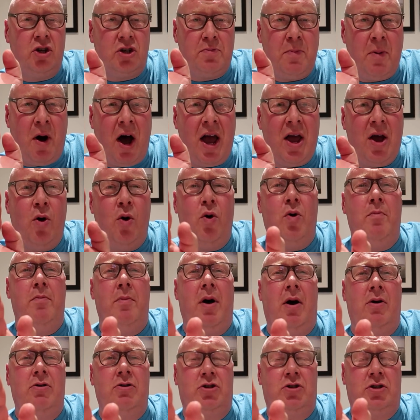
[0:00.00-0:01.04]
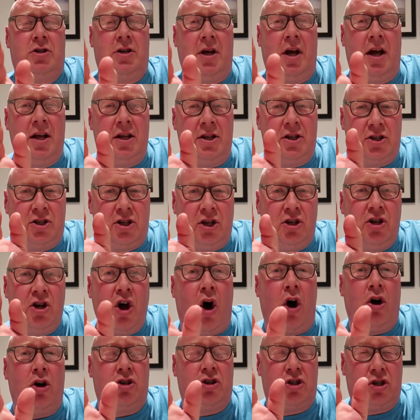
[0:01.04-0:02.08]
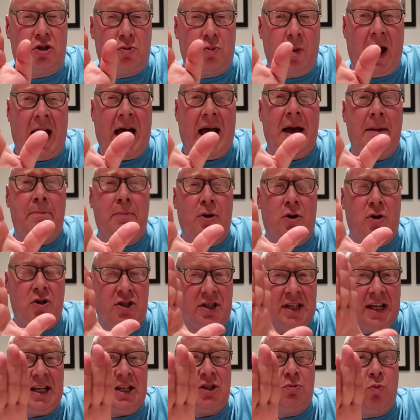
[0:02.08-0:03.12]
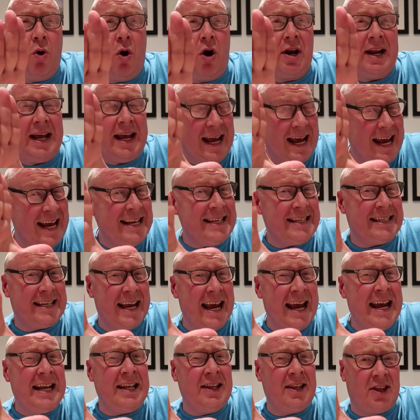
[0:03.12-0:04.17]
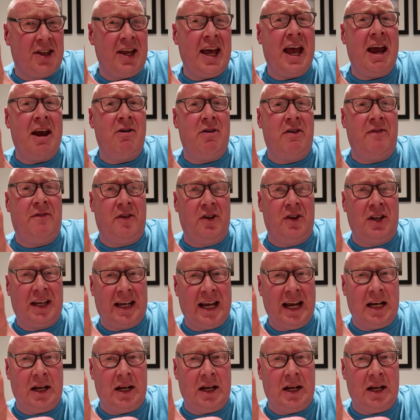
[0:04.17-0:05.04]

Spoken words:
Just my utmost to not swear, because this one is in theory for the